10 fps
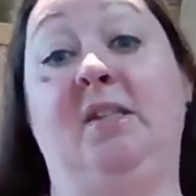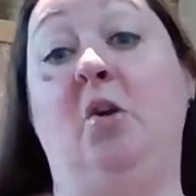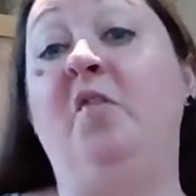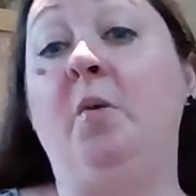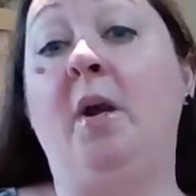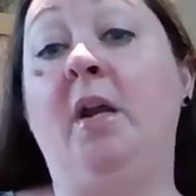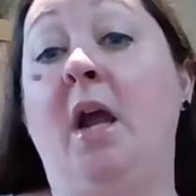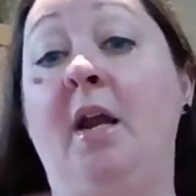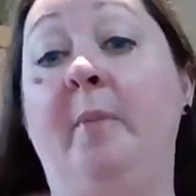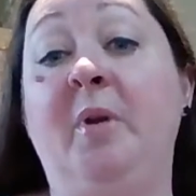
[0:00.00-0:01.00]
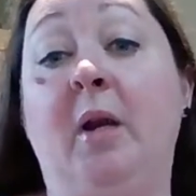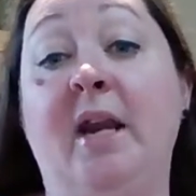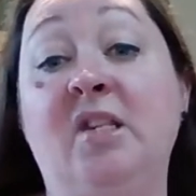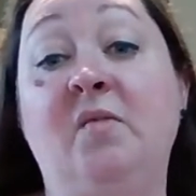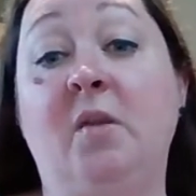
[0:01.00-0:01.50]
So if you want to cut up your
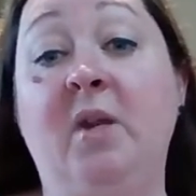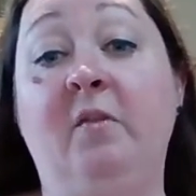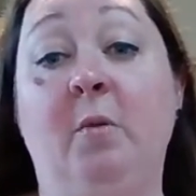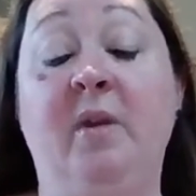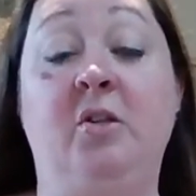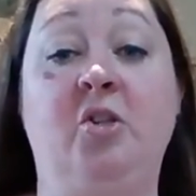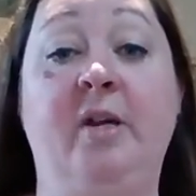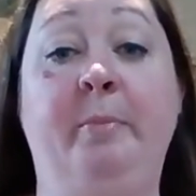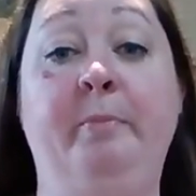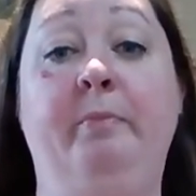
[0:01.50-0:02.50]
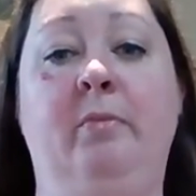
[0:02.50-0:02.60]
lettuce for the week for meal prep,